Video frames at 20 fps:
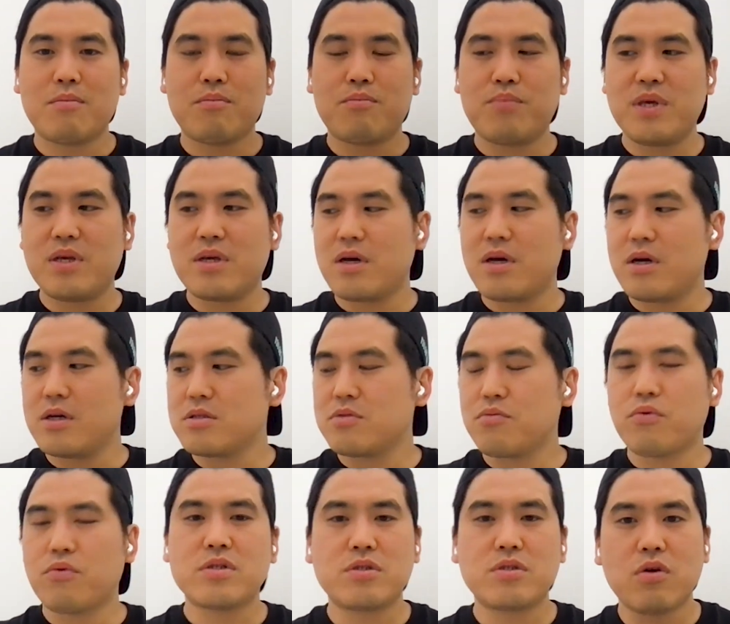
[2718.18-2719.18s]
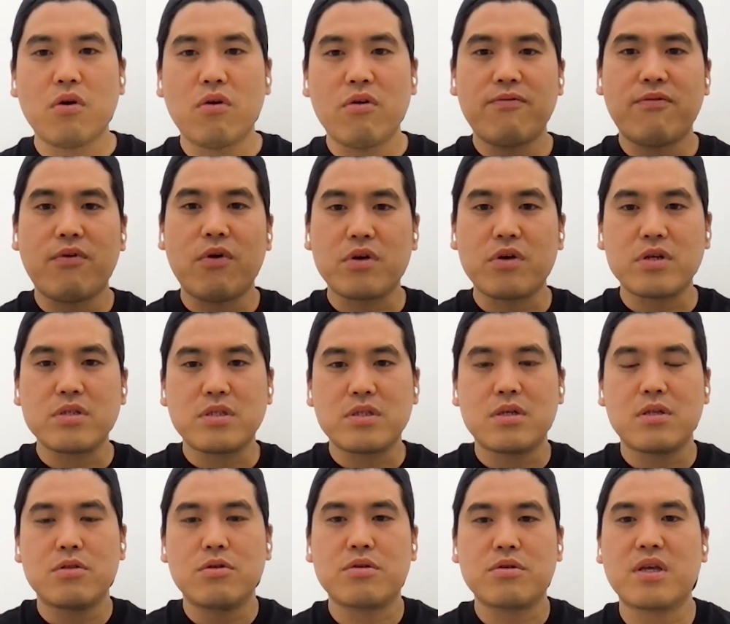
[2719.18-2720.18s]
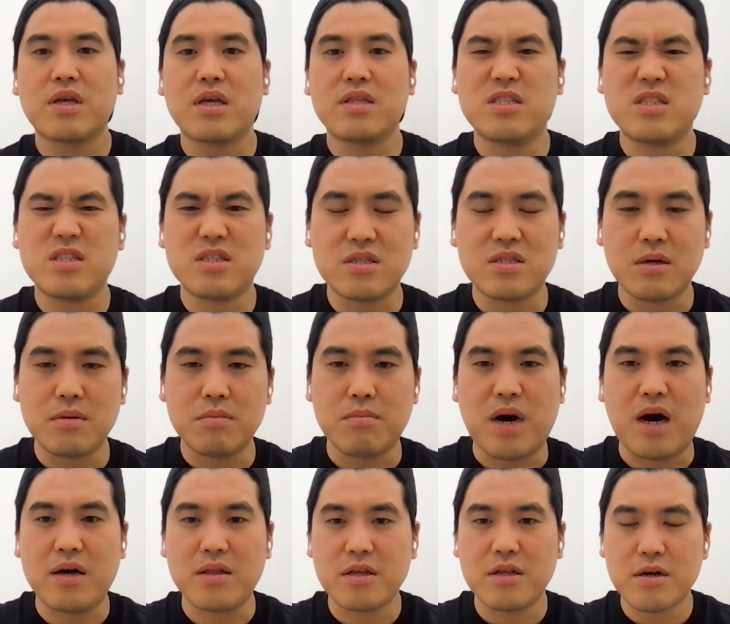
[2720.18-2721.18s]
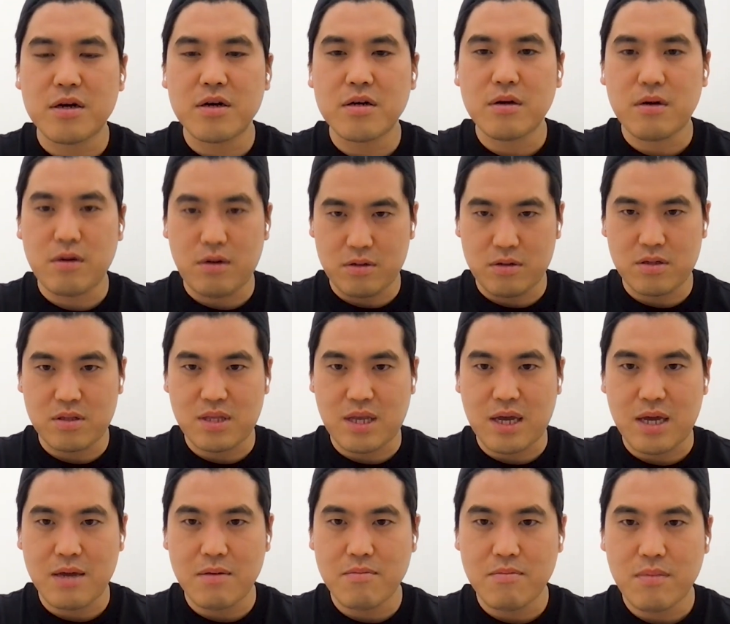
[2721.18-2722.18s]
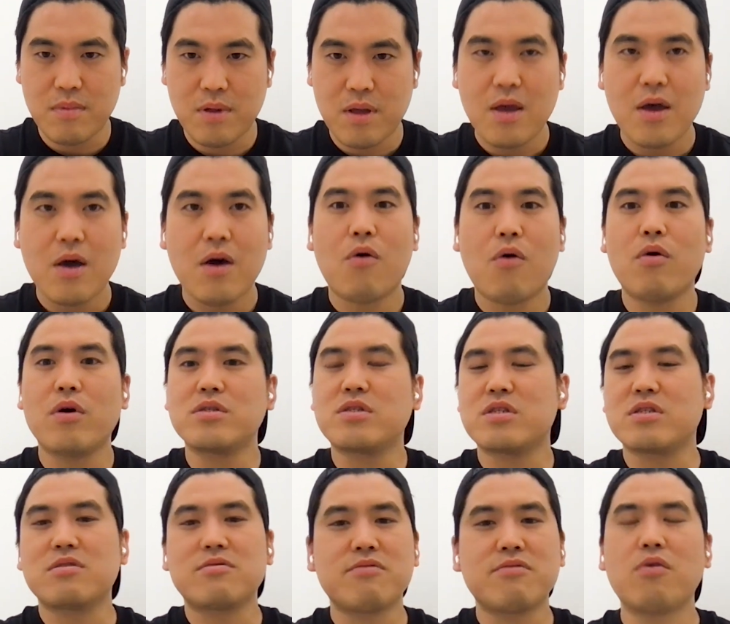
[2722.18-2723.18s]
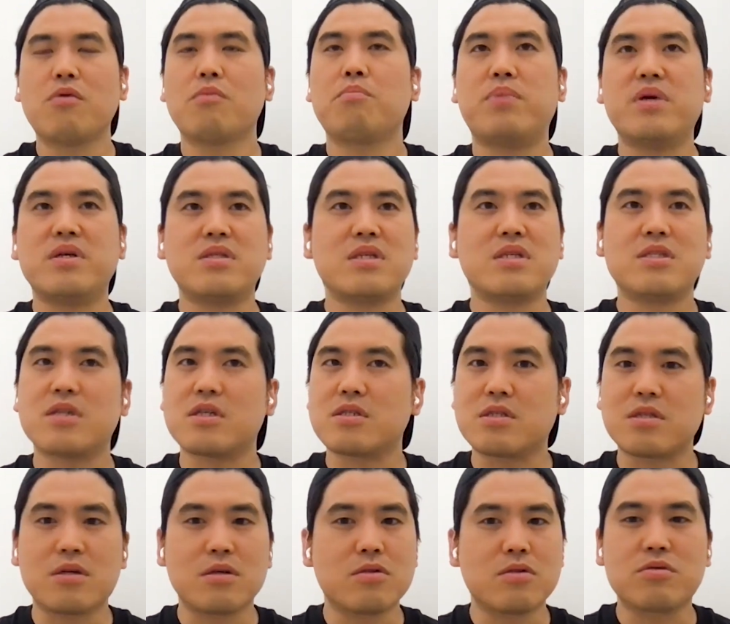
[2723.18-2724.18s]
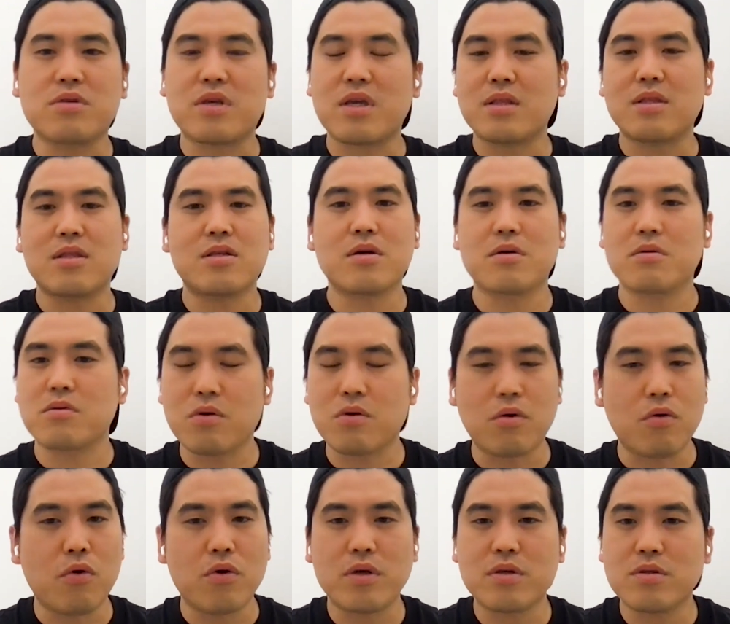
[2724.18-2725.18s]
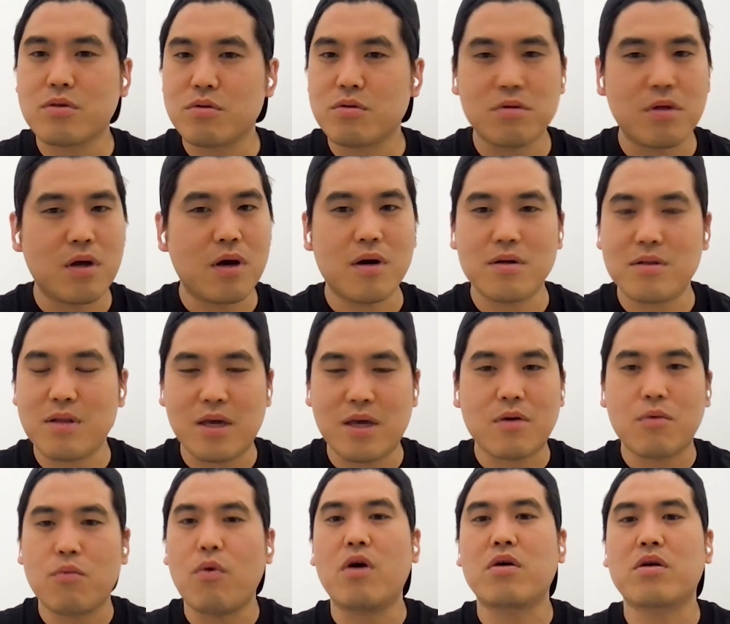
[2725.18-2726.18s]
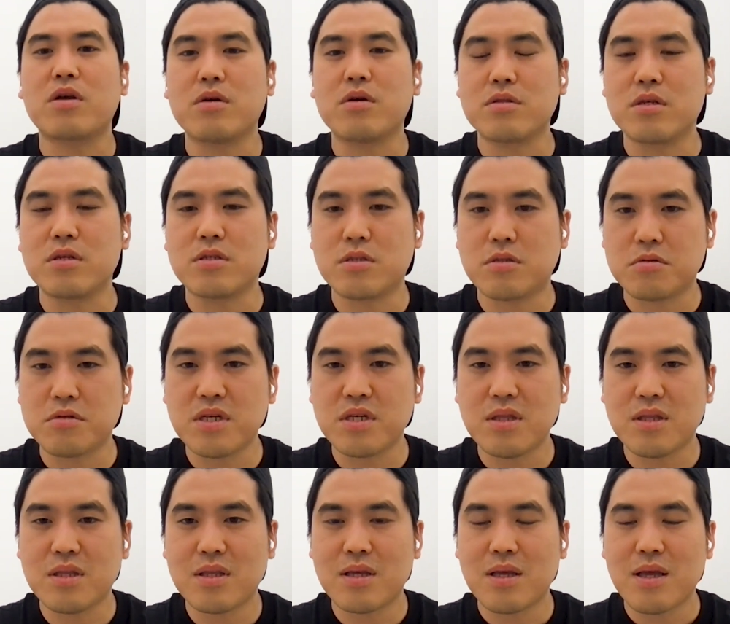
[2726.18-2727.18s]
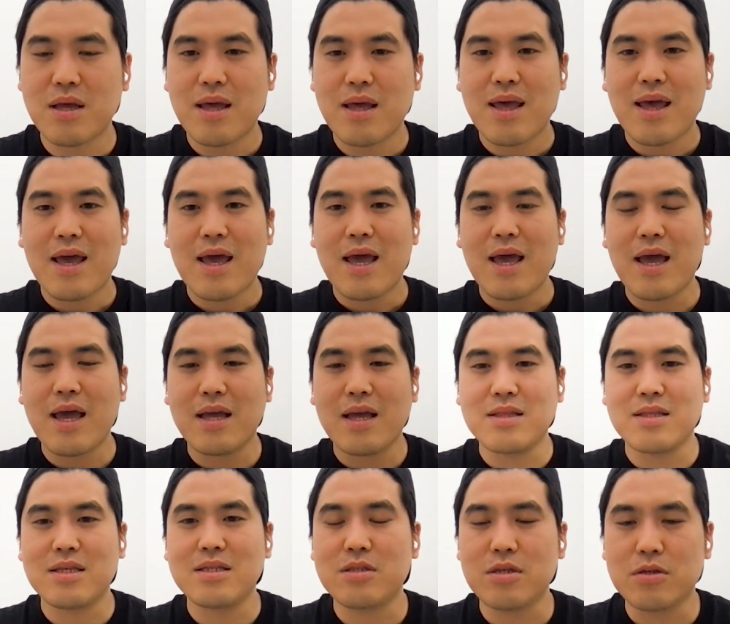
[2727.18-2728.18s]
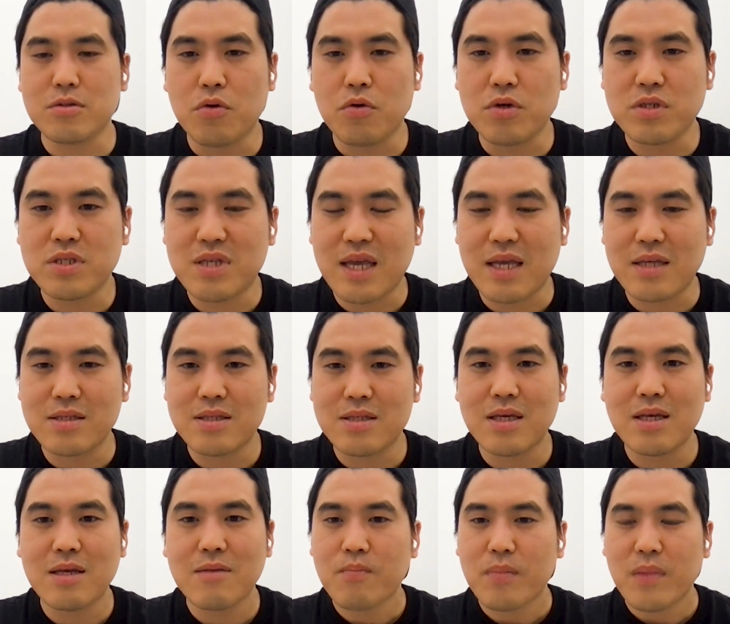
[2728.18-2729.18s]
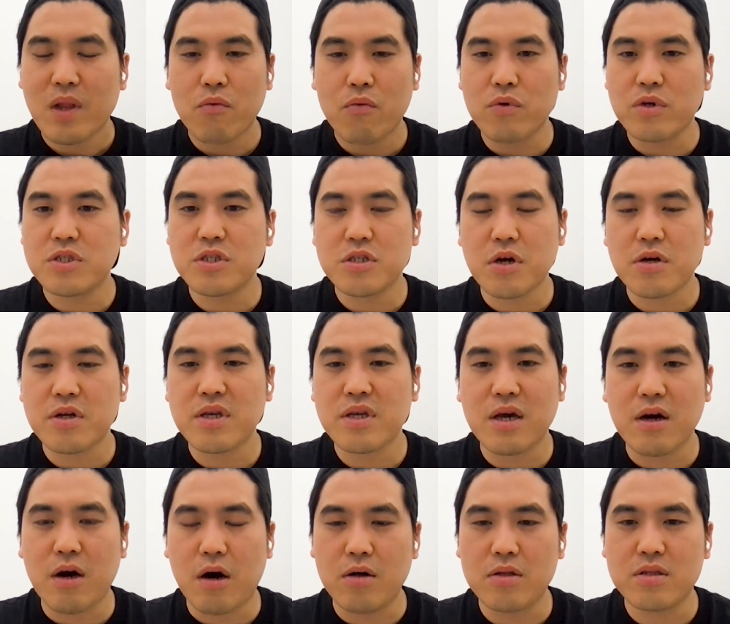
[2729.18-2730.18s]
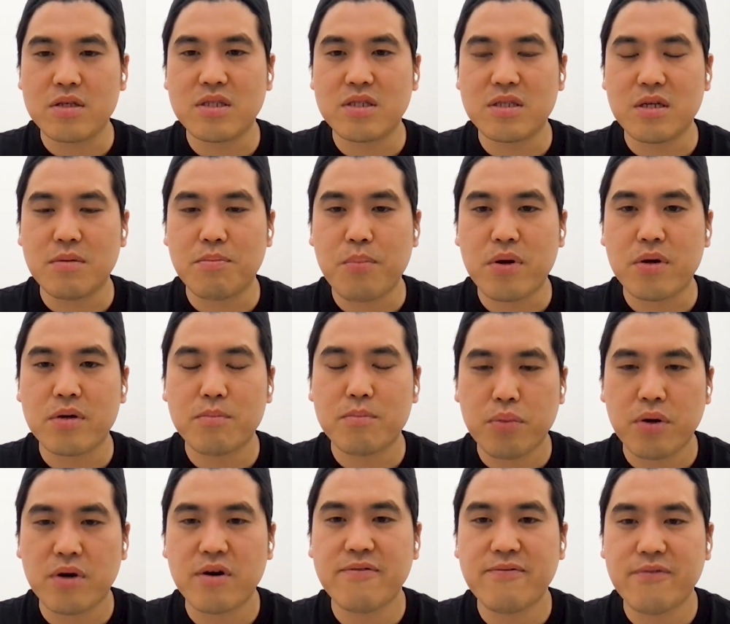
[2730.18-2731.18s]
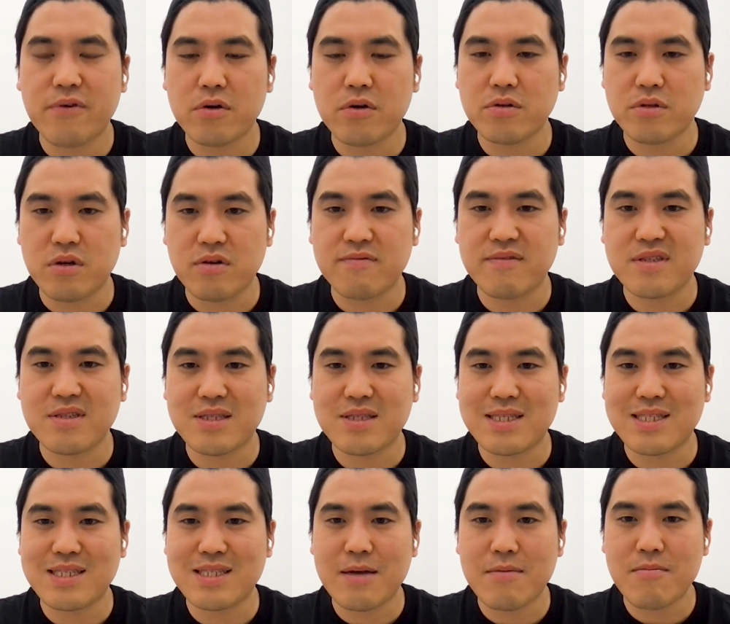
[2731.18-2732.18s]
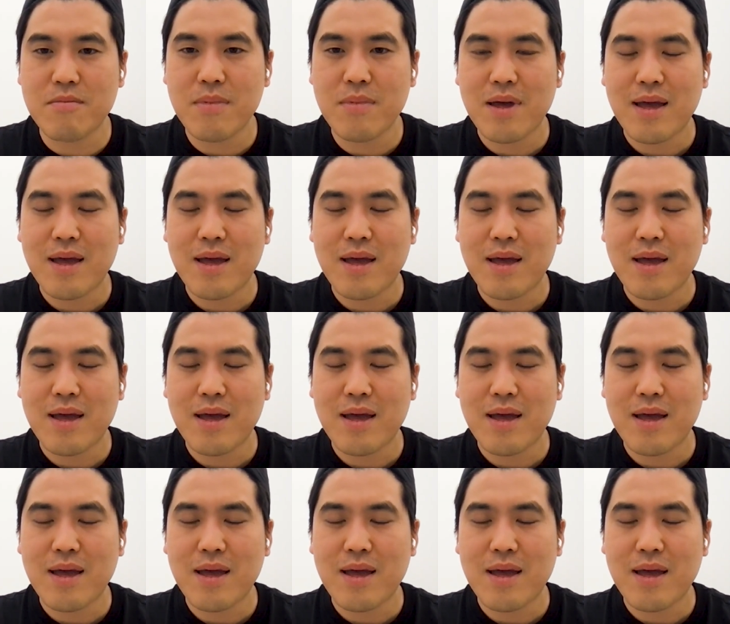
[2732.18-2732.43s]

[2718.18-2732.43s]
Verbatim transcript: because we're so focused in looking at just a monitor all the time or just so busy just uh, looking at the going to the like walking on the street and this uh, noise canceling we're shutting all this uh, per- peripheral nervous system